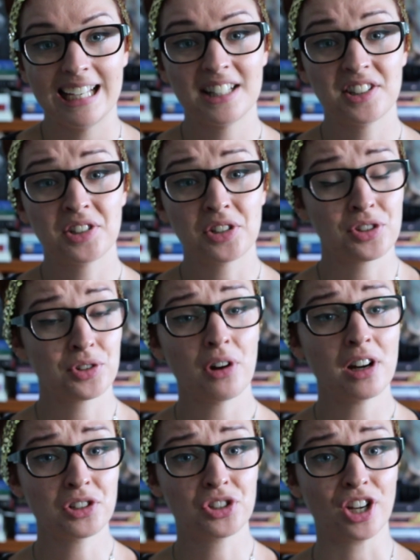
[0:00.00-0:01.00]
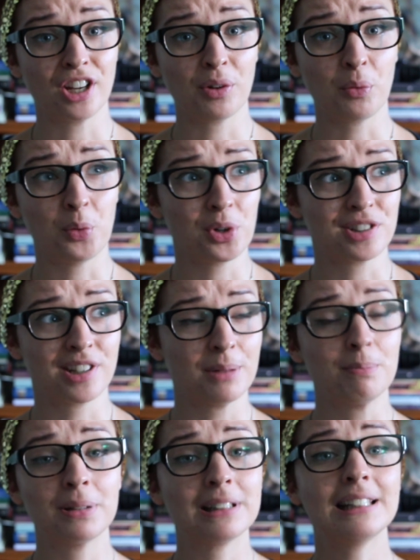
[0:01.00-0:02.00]
Its destruction was
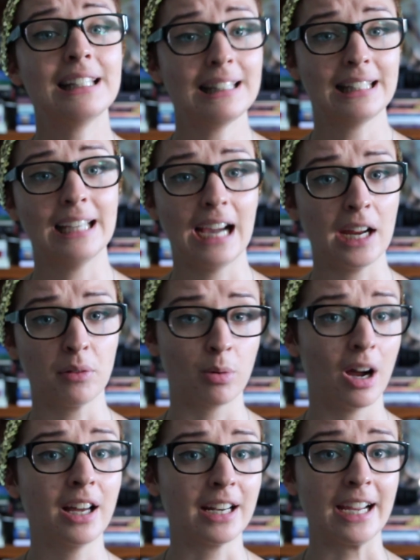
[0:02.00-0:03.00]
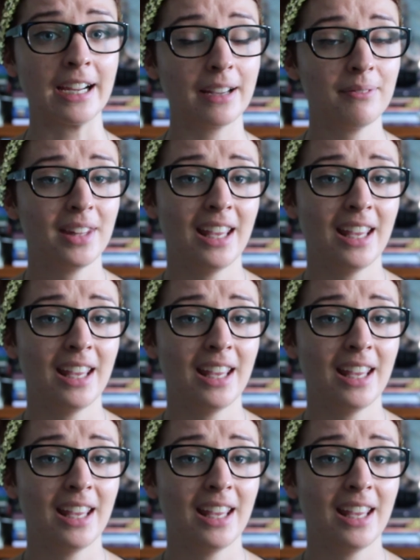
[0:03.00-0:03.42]
completely ironic,